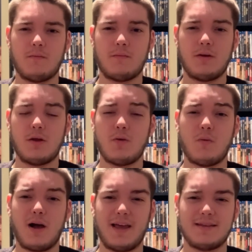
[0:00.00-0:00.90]

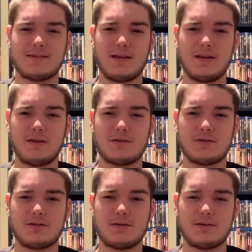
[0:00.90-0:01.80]
new ice
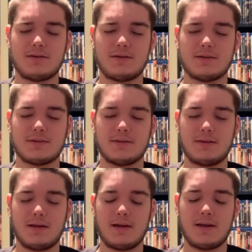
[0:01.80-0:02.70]
age, just
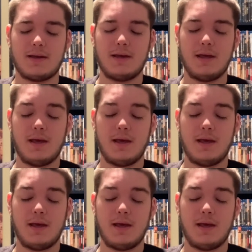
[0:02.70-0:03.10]
like,